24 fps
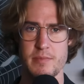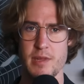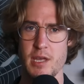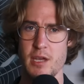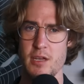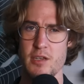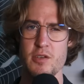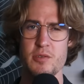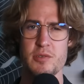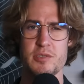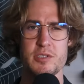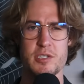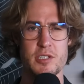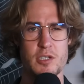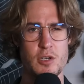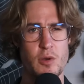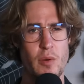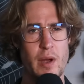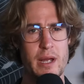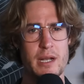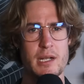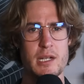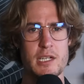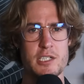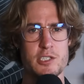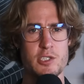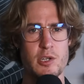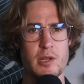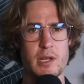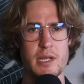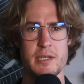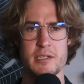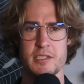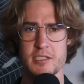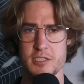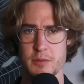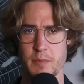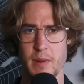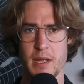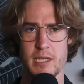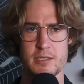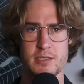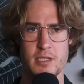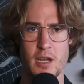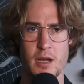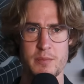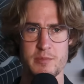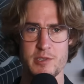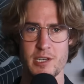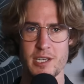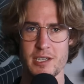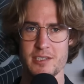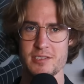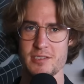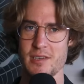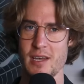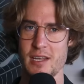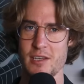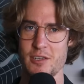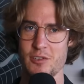They are used to quite literally displace objects,